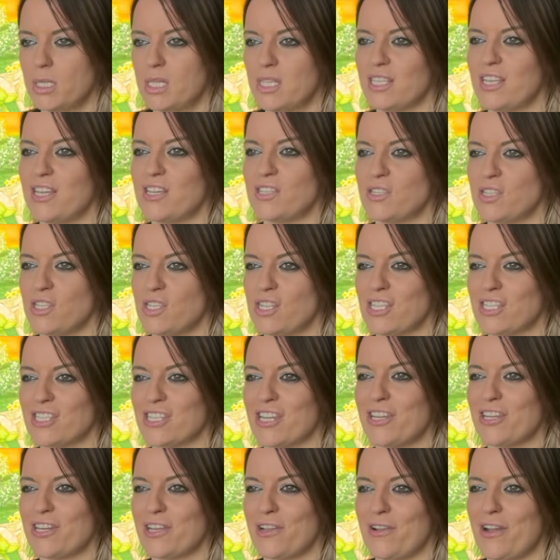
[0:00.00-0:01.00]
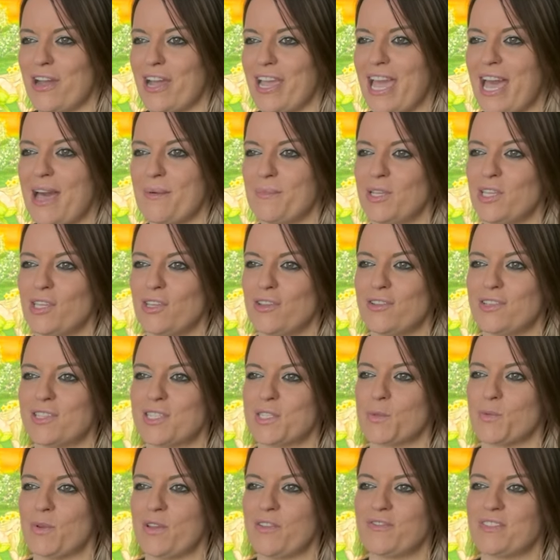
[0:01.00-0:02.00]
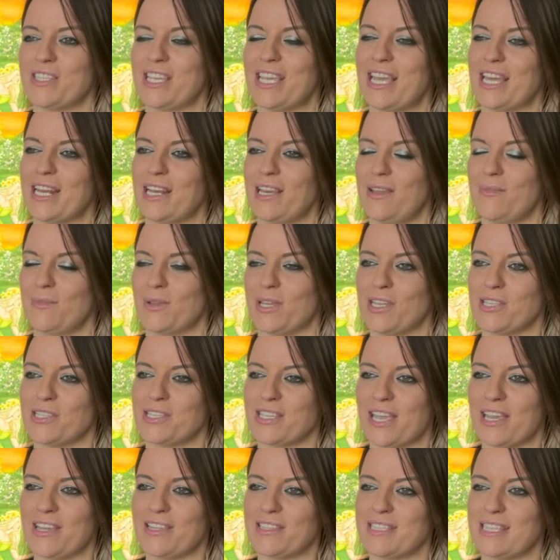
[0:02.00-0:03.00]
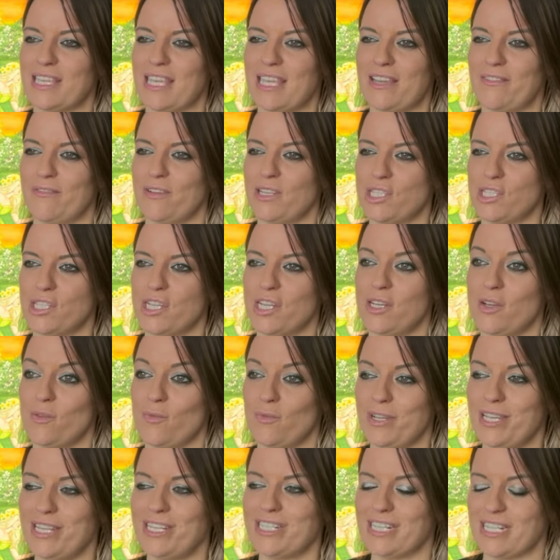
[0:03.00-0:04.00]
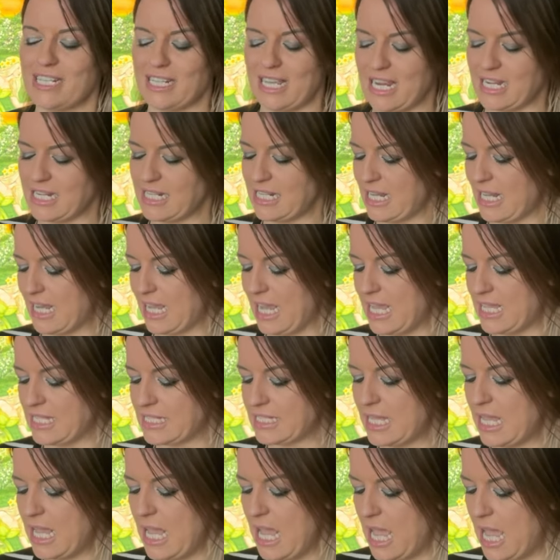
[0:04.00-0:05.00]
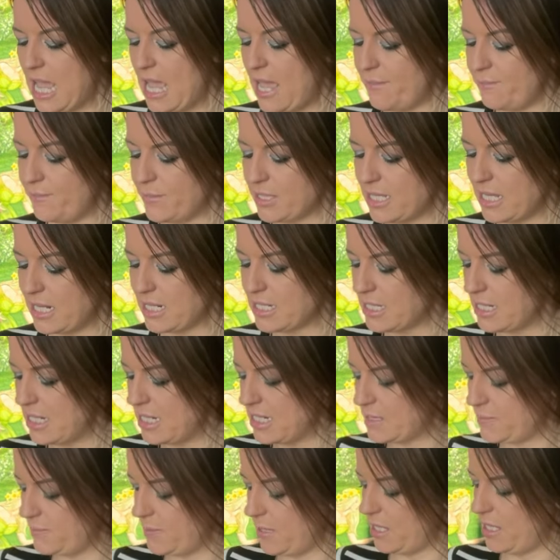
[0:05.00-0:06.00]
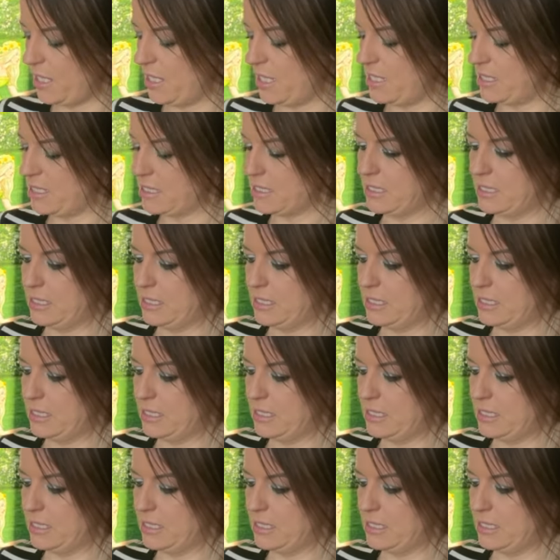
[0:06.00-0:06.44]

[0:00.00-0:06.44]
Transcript: Those of you that don't know, I am a huge Swiftie and I am going to go see her in June. We did get tickets, and um, but that is because